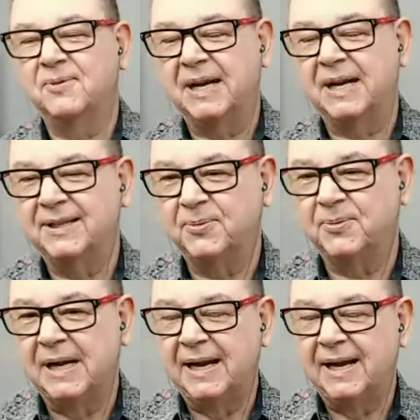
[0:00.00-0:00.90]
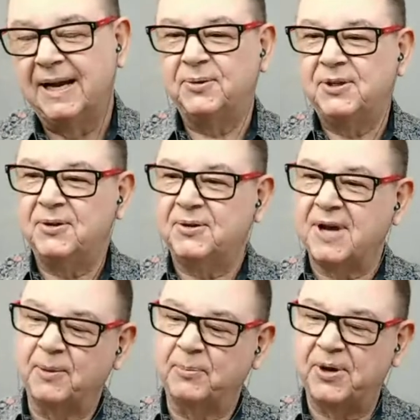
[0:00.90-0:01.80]
really the, you
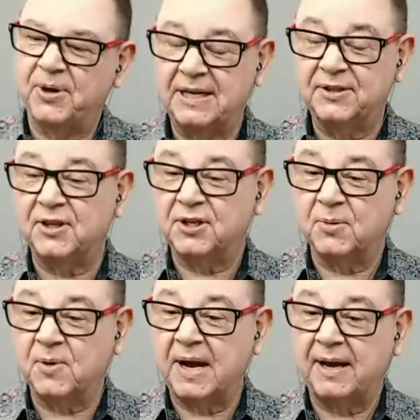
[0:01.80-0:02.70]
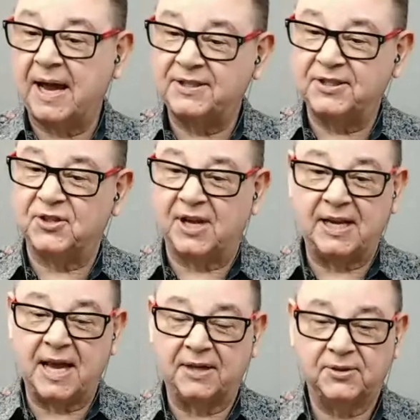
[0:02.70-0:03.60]
kind of put it in such a way I had to say
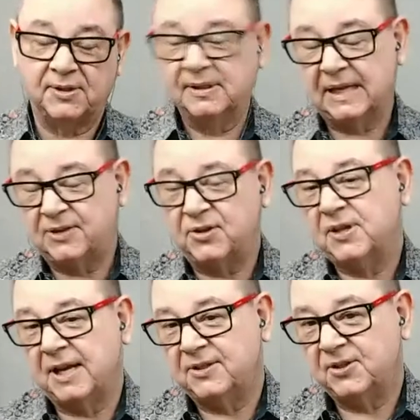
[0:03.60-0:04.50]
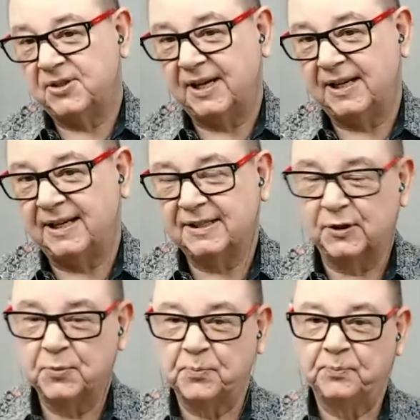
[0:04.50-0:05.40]
yes. I just had to say yes.
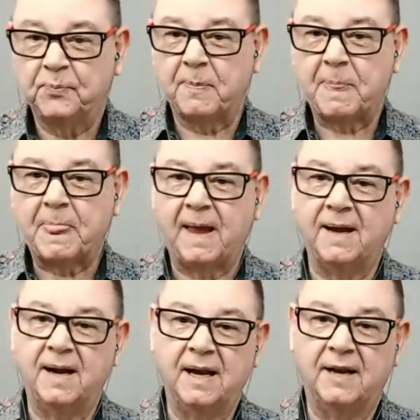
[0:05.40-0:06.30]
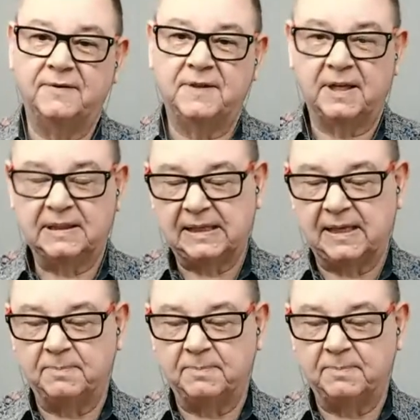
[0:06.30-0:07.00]
And I loved it.